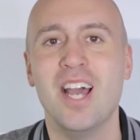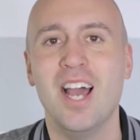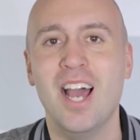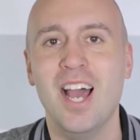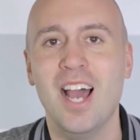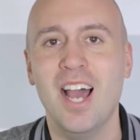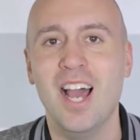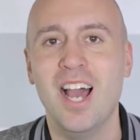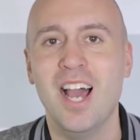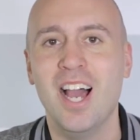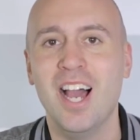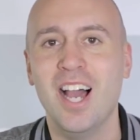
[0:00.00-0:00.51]

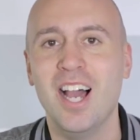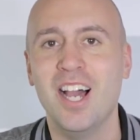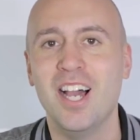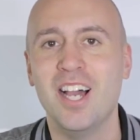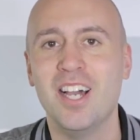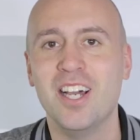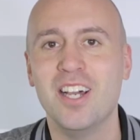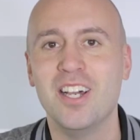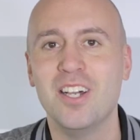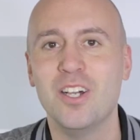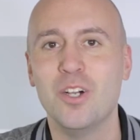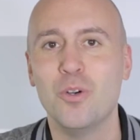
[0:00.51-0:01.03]
Uh,
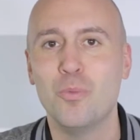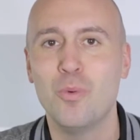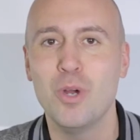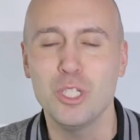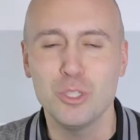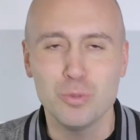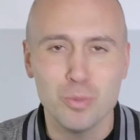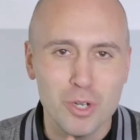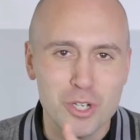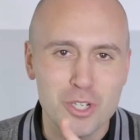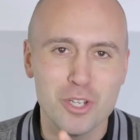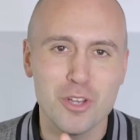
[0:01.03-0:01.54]

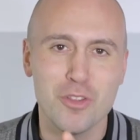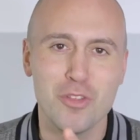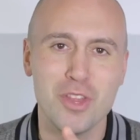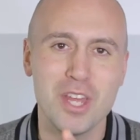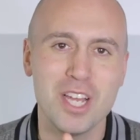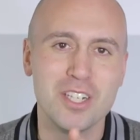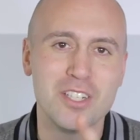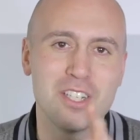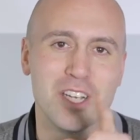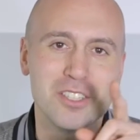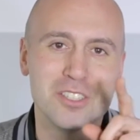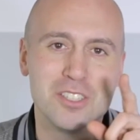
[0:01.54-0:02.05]
which one do you
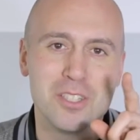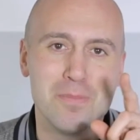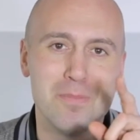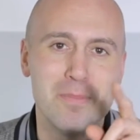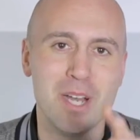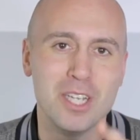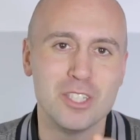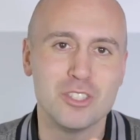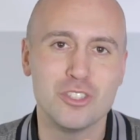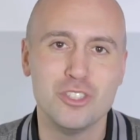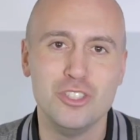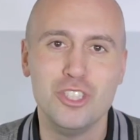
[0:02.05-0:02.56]
think does the
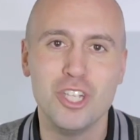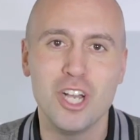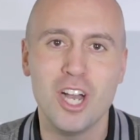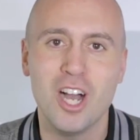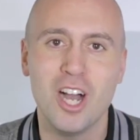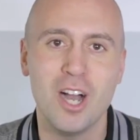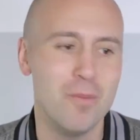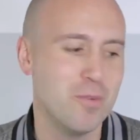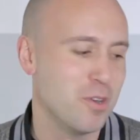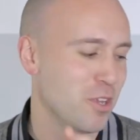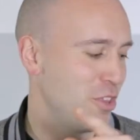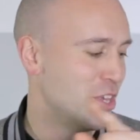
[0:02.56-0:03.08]
best
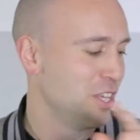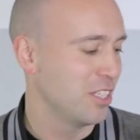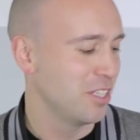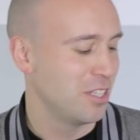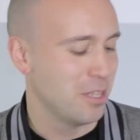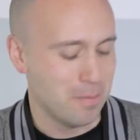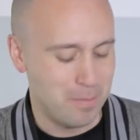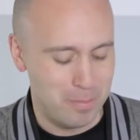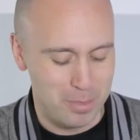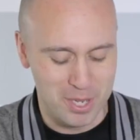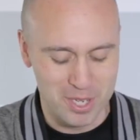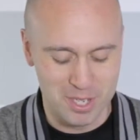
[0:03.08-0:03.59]
job? Do you think
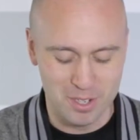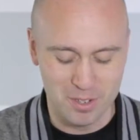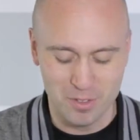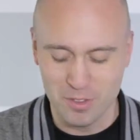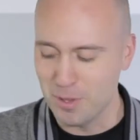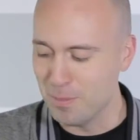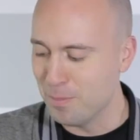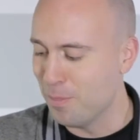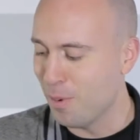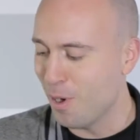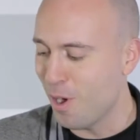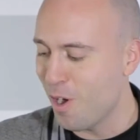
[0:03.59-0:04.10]
the pill,
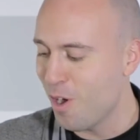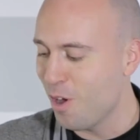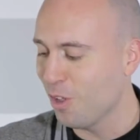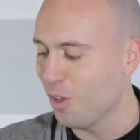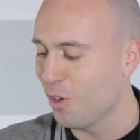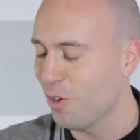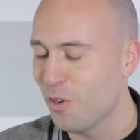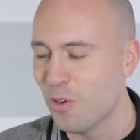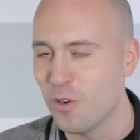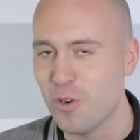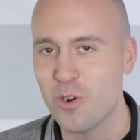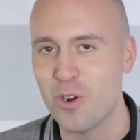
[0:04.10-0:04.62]
the
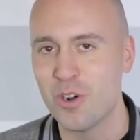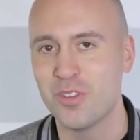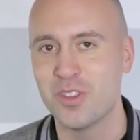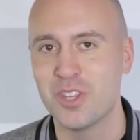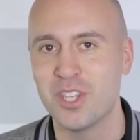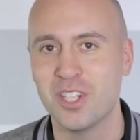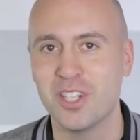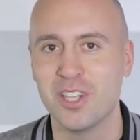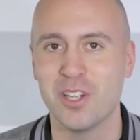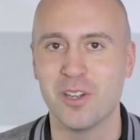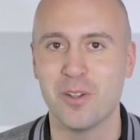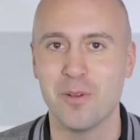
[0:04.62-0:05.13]
ball, or
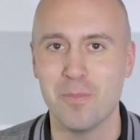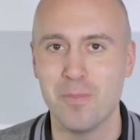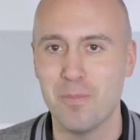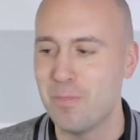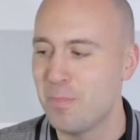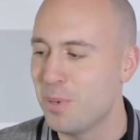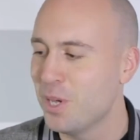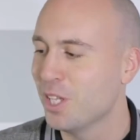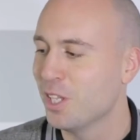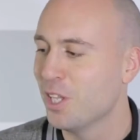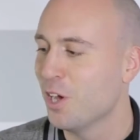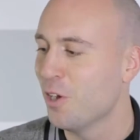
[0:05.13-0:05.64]
the little
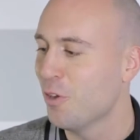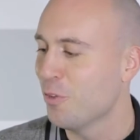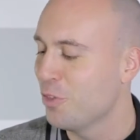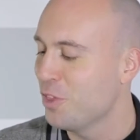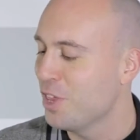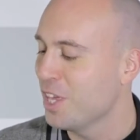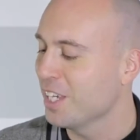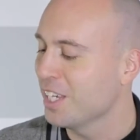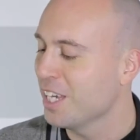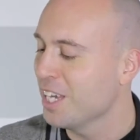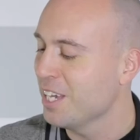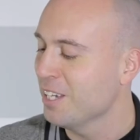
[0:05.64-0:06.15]
pillow
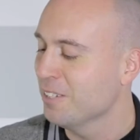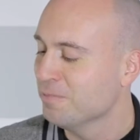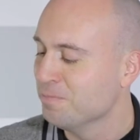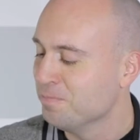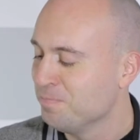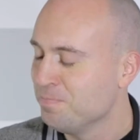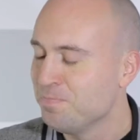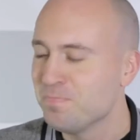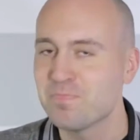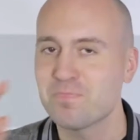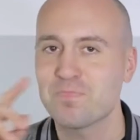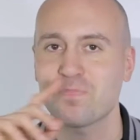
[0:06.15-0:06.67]
thingy?
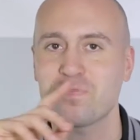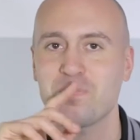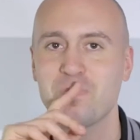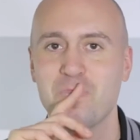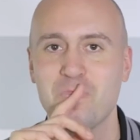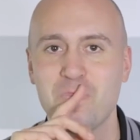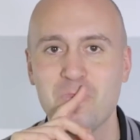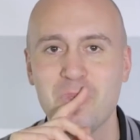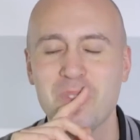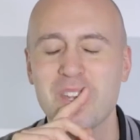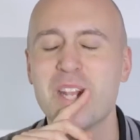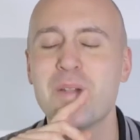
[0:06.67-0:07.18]

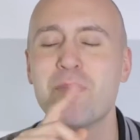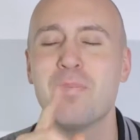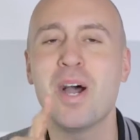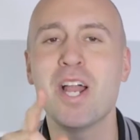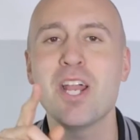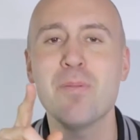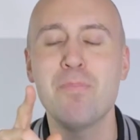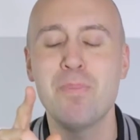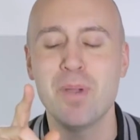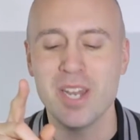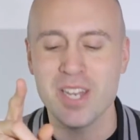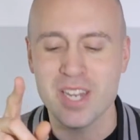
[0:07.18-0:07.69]
In my
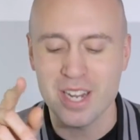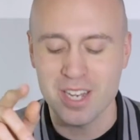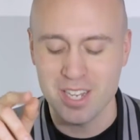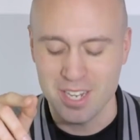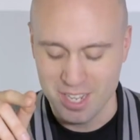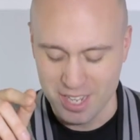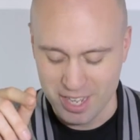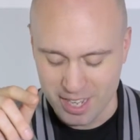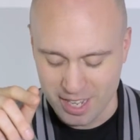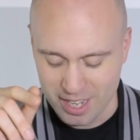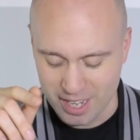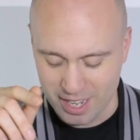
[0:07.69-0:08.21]
opinion,
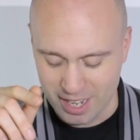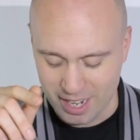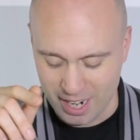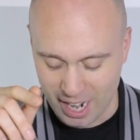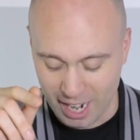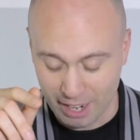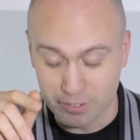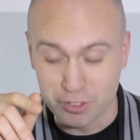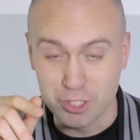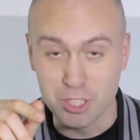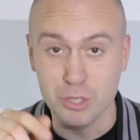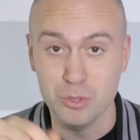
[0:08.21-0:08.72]

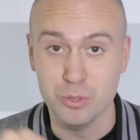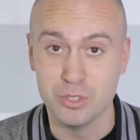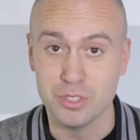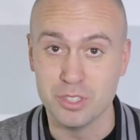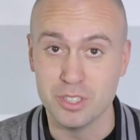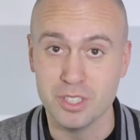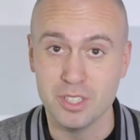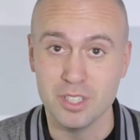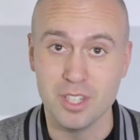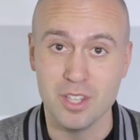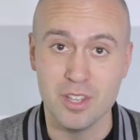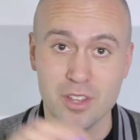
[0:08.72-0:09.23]
I've used
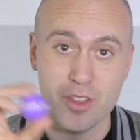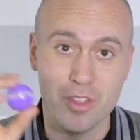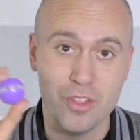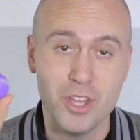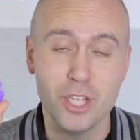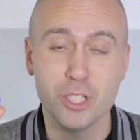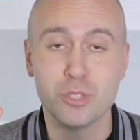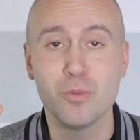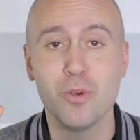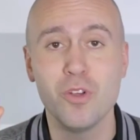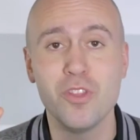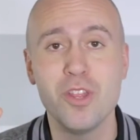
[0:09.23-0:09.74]

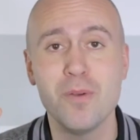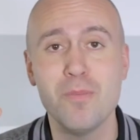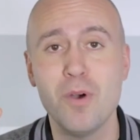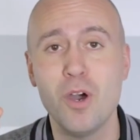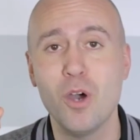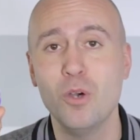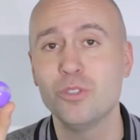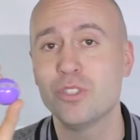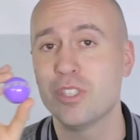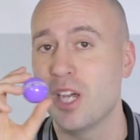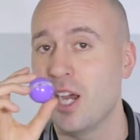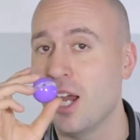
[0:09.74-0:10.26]
this one the
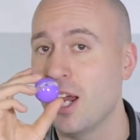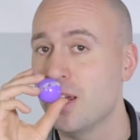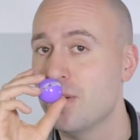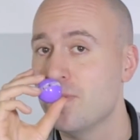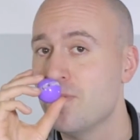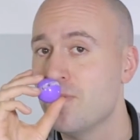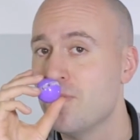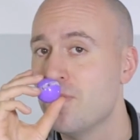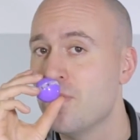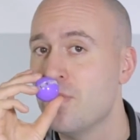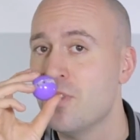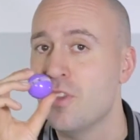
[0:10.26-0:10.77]
most. I
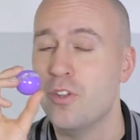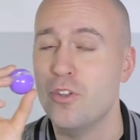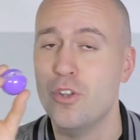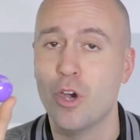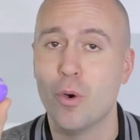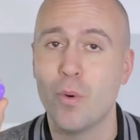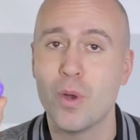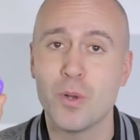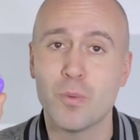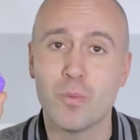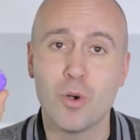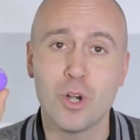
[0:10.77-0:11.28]

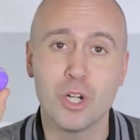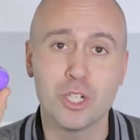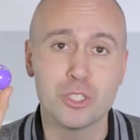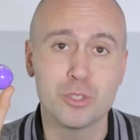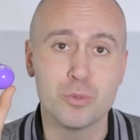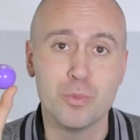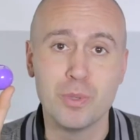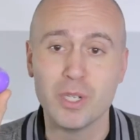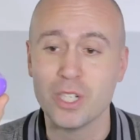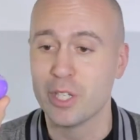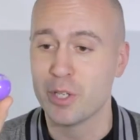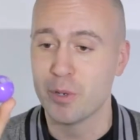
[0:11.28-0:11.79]
know it
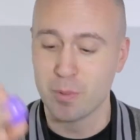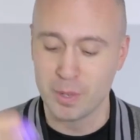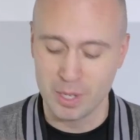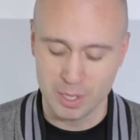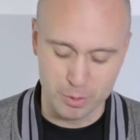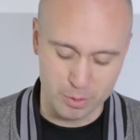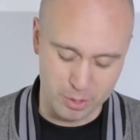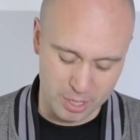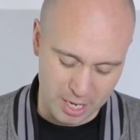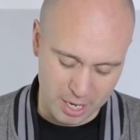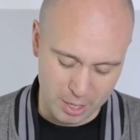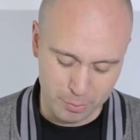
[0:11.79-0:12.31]
works
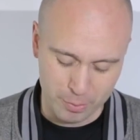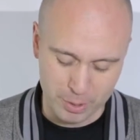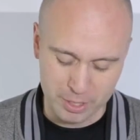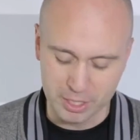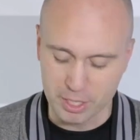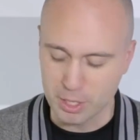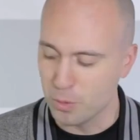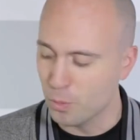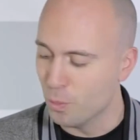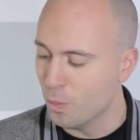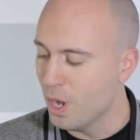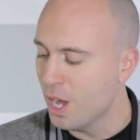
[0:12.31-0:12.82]
really, uh,
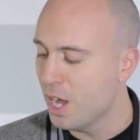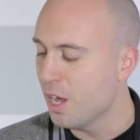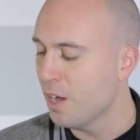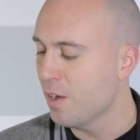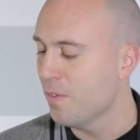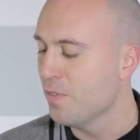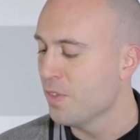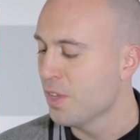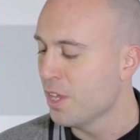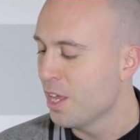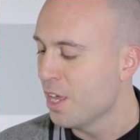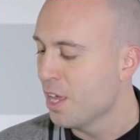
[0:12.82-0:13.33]
really
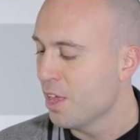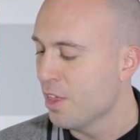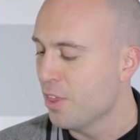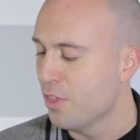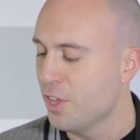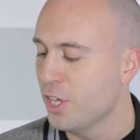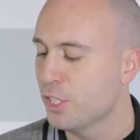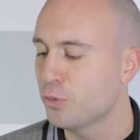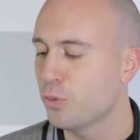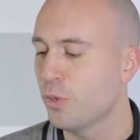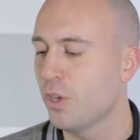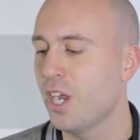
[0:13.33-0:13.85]
well.
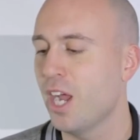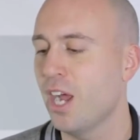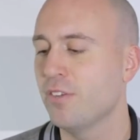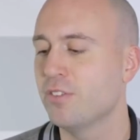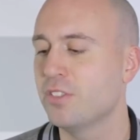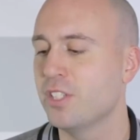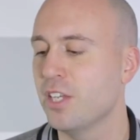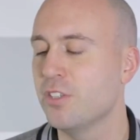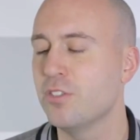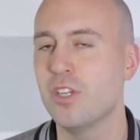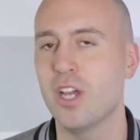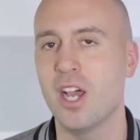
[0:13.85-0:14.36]
This one I've
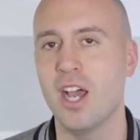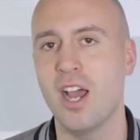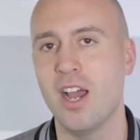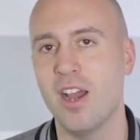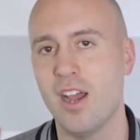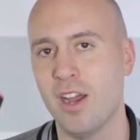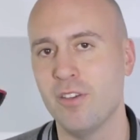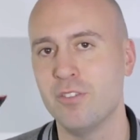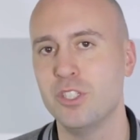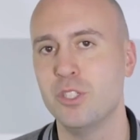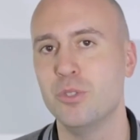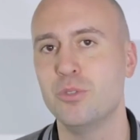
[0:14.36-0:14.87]
tend
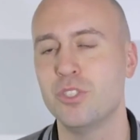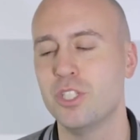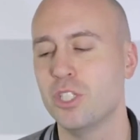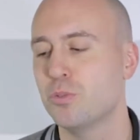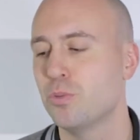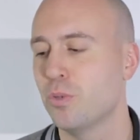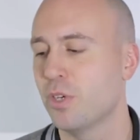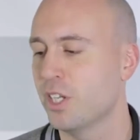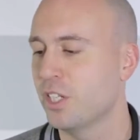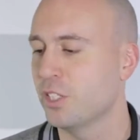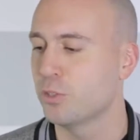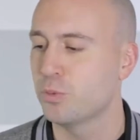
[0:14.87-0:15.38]
I've used this
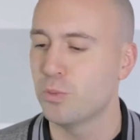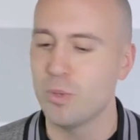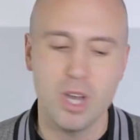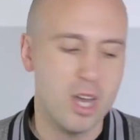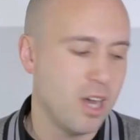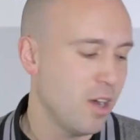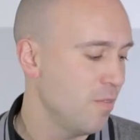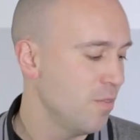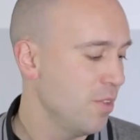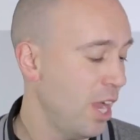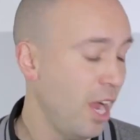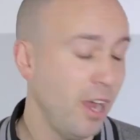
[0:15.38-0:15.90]
one as
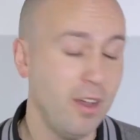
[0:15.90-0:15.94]
well.